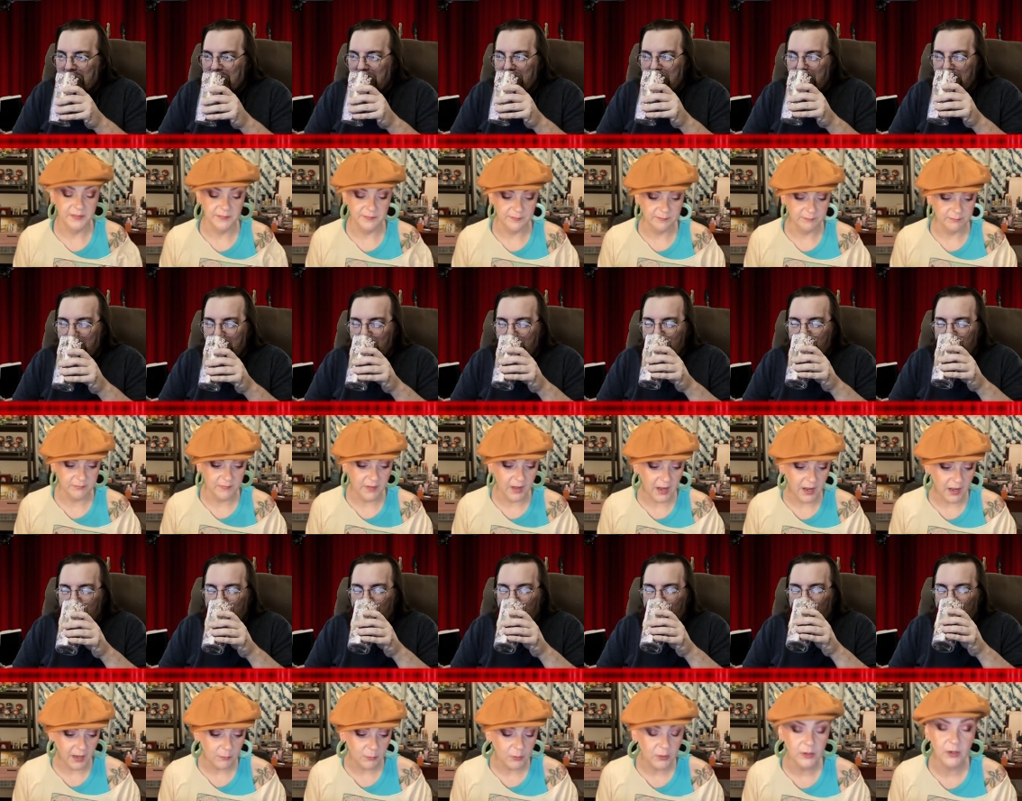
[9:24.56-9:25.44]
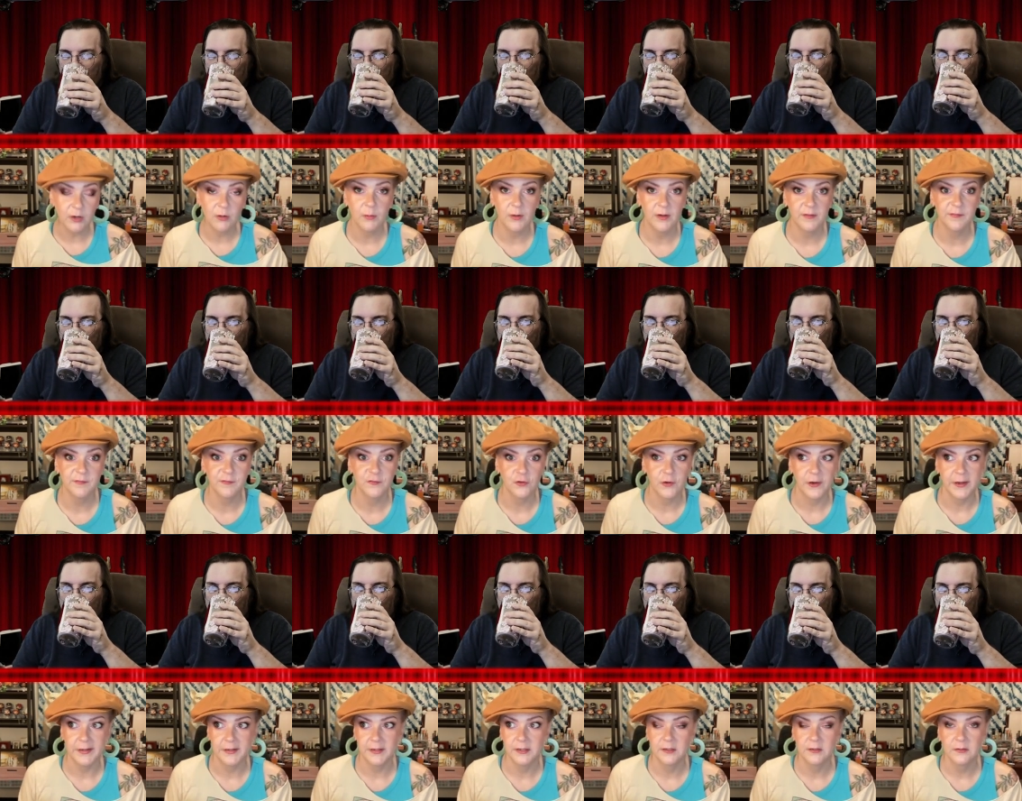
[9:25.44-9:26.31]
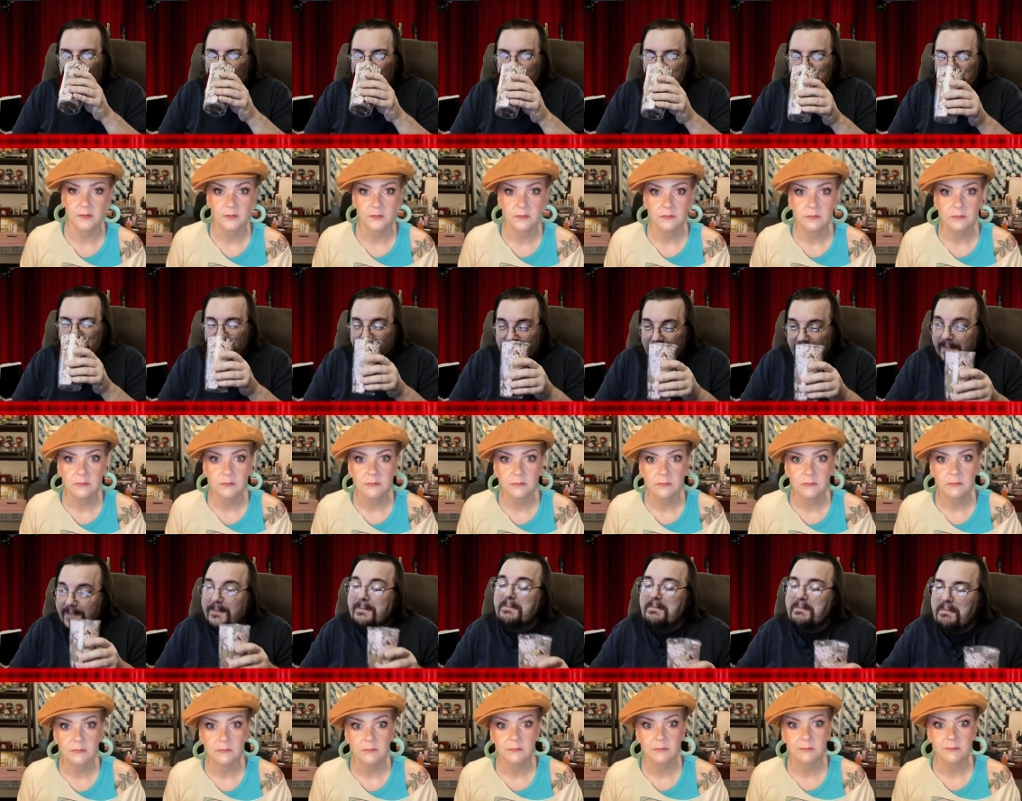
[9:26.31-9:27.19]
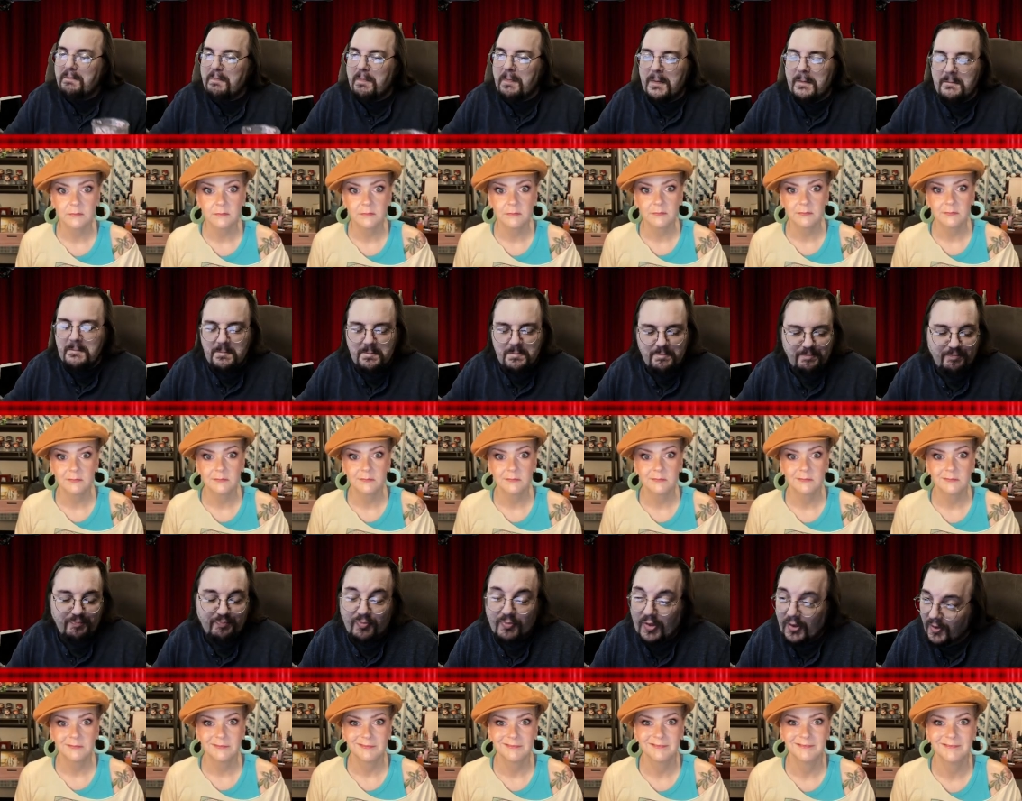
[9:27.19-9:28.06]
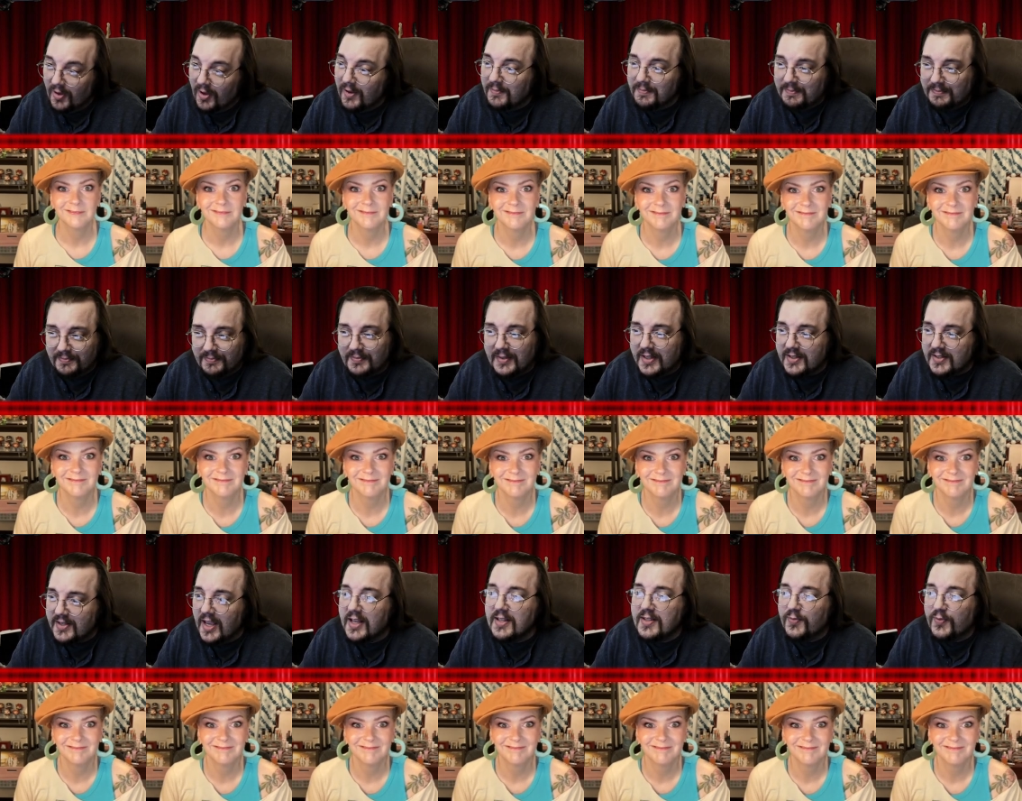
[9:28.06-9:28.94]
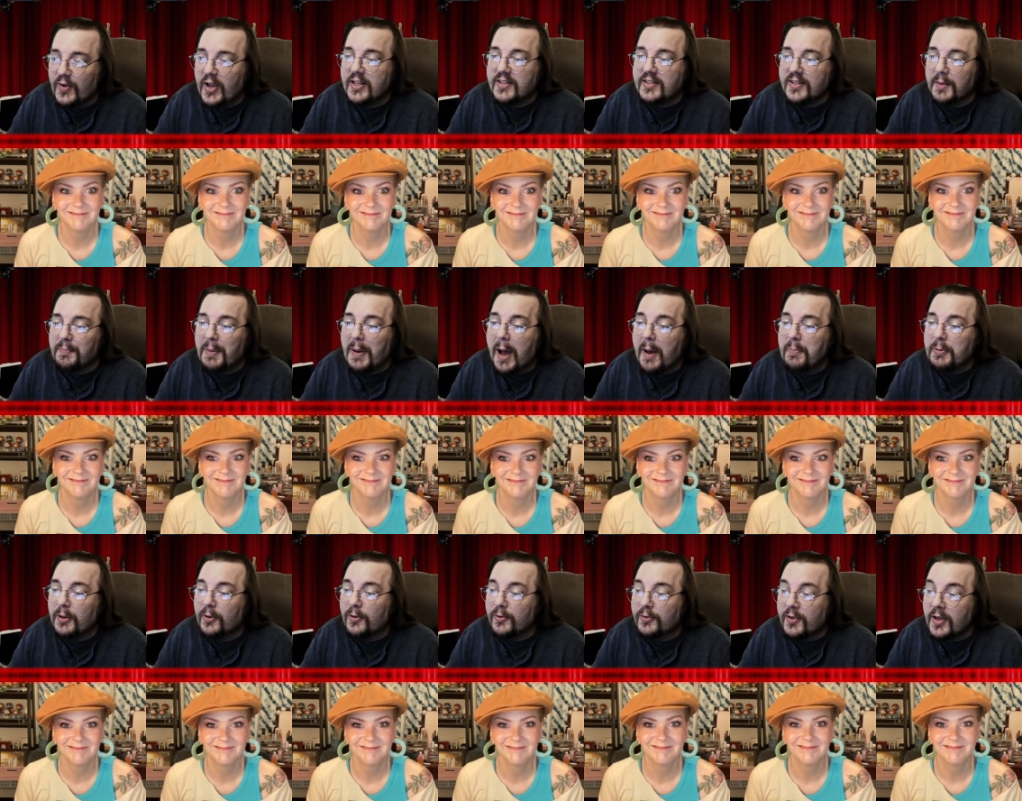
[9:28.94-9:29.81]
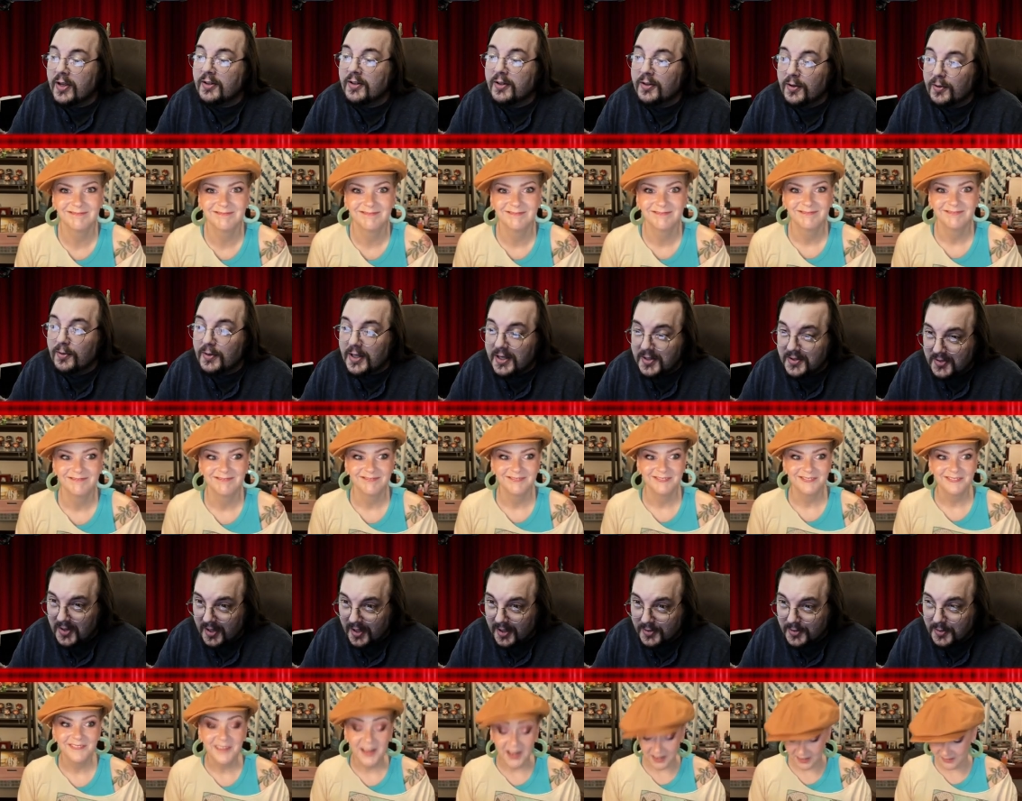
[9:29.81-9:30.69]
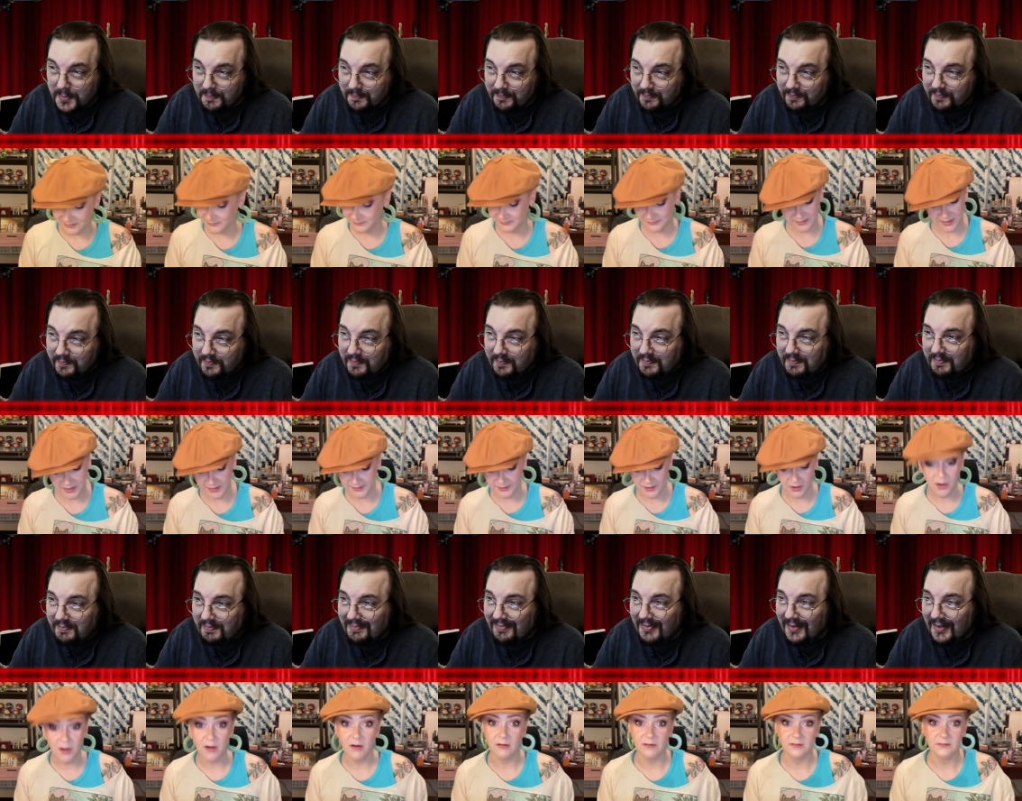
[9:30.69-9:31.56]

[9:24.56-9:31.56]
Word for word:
Speaker 1: Because I will go on strike. Hmm.
Speaker 2: Well, it's it's it's the popular thing to do these days. I know.